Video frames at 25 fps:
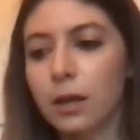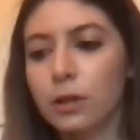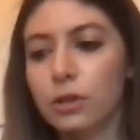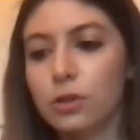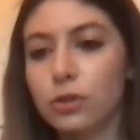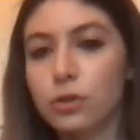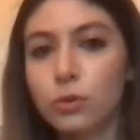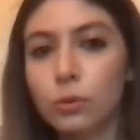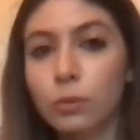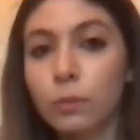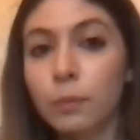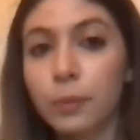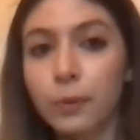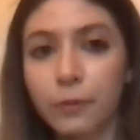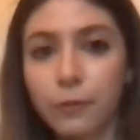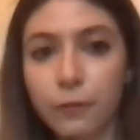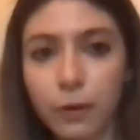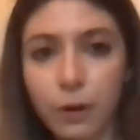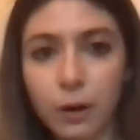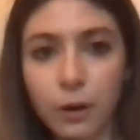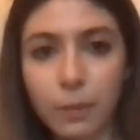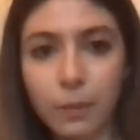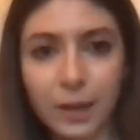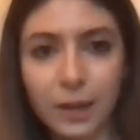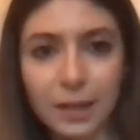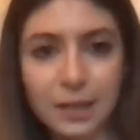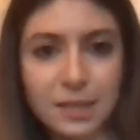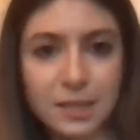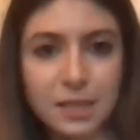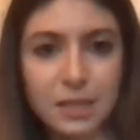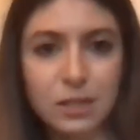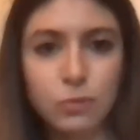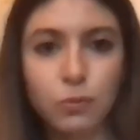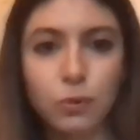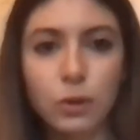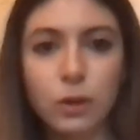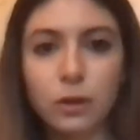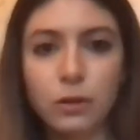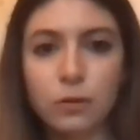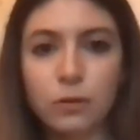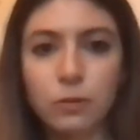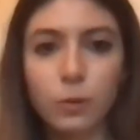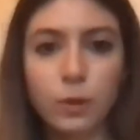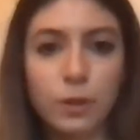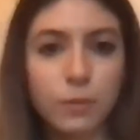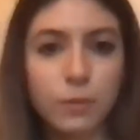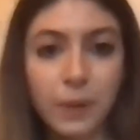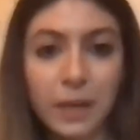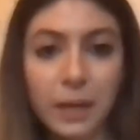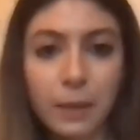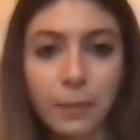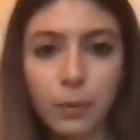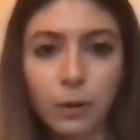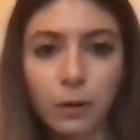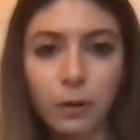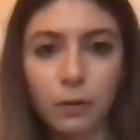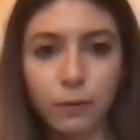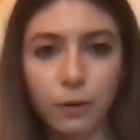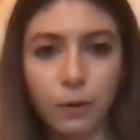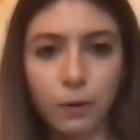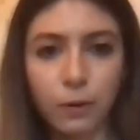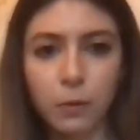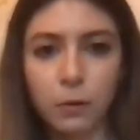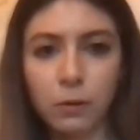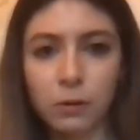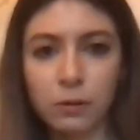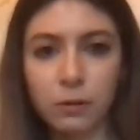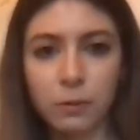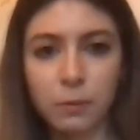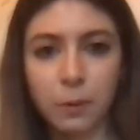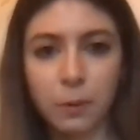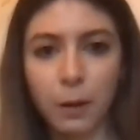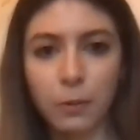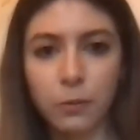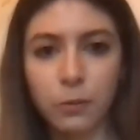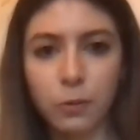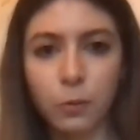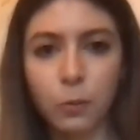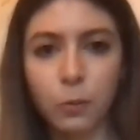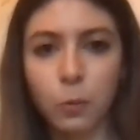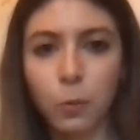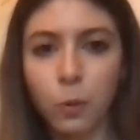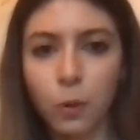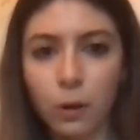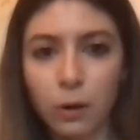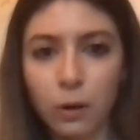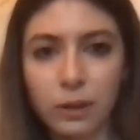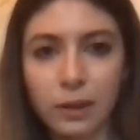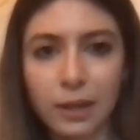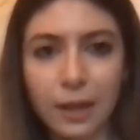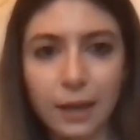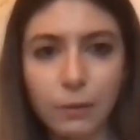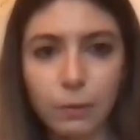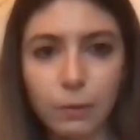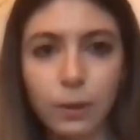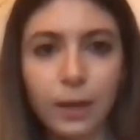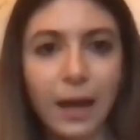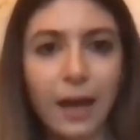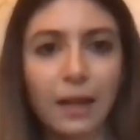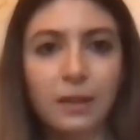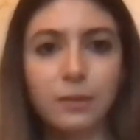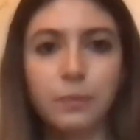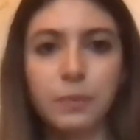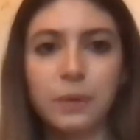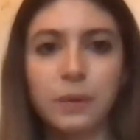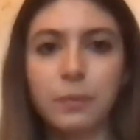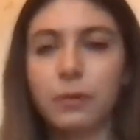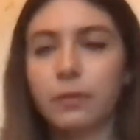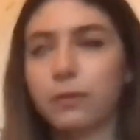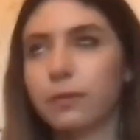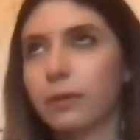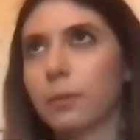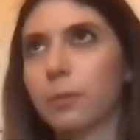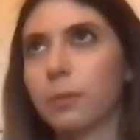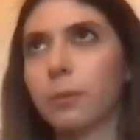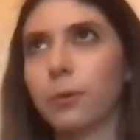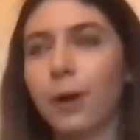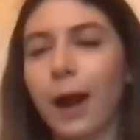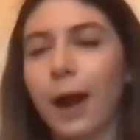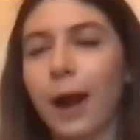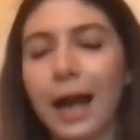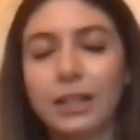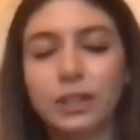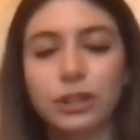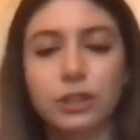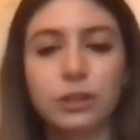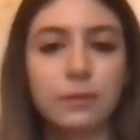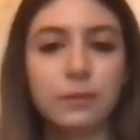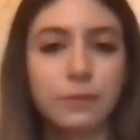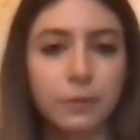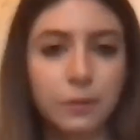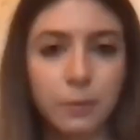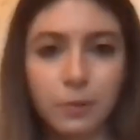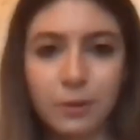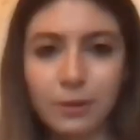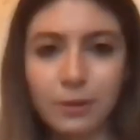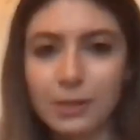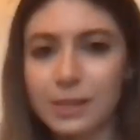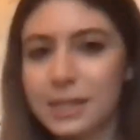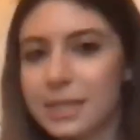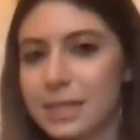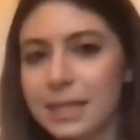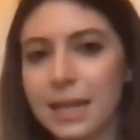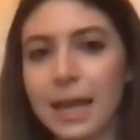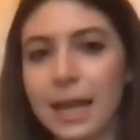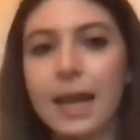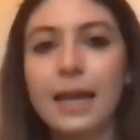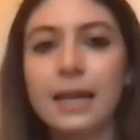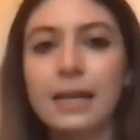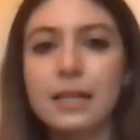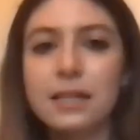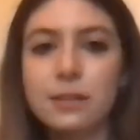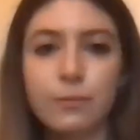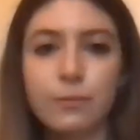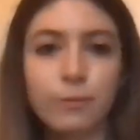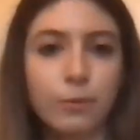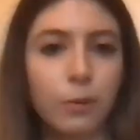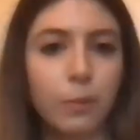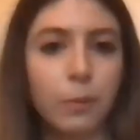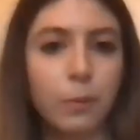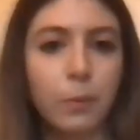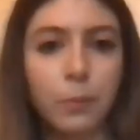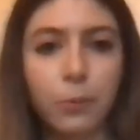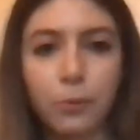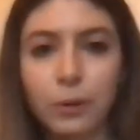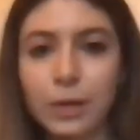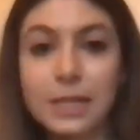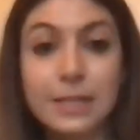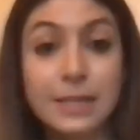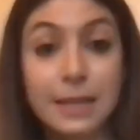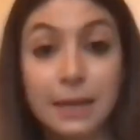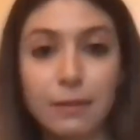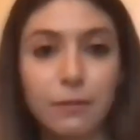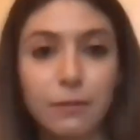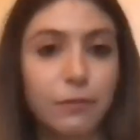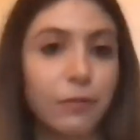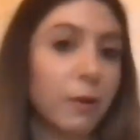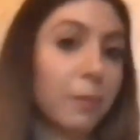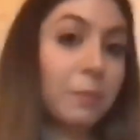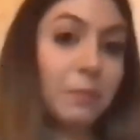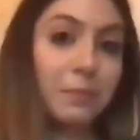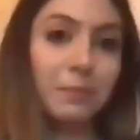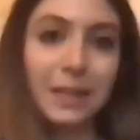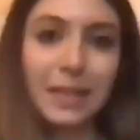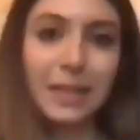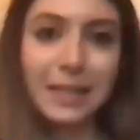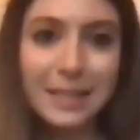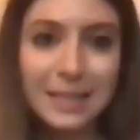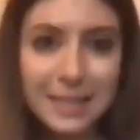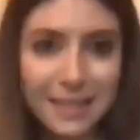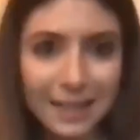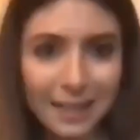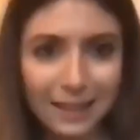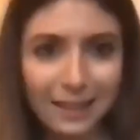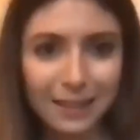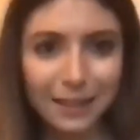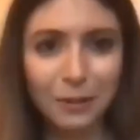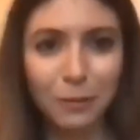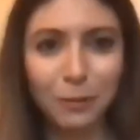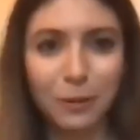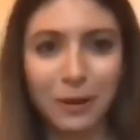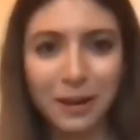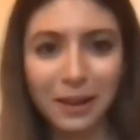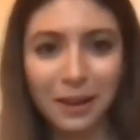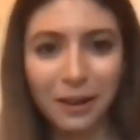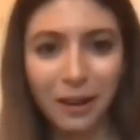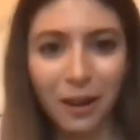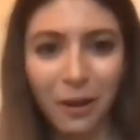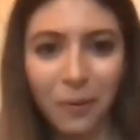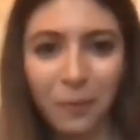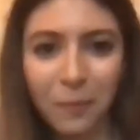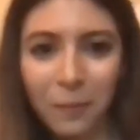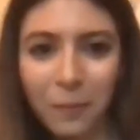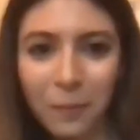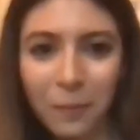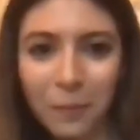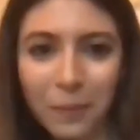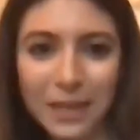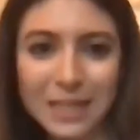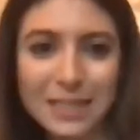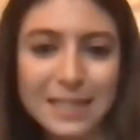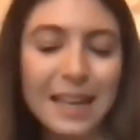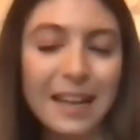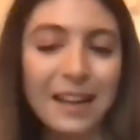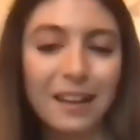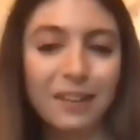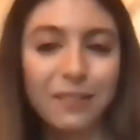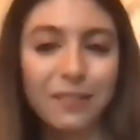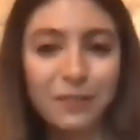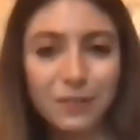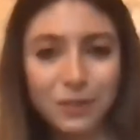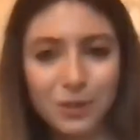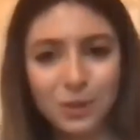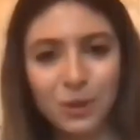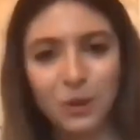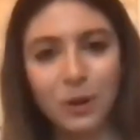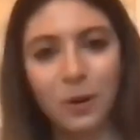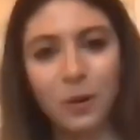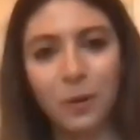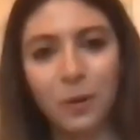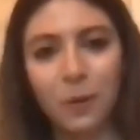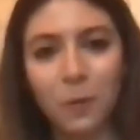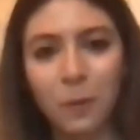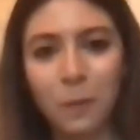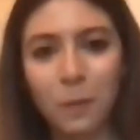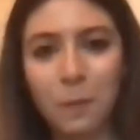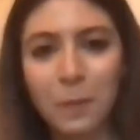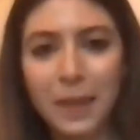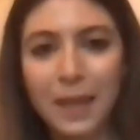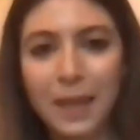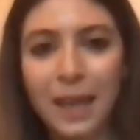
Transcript: Zoom performances with people from all around the world. Like we had people from Russia, from the States, from Britain, from Italy, where I come myself. So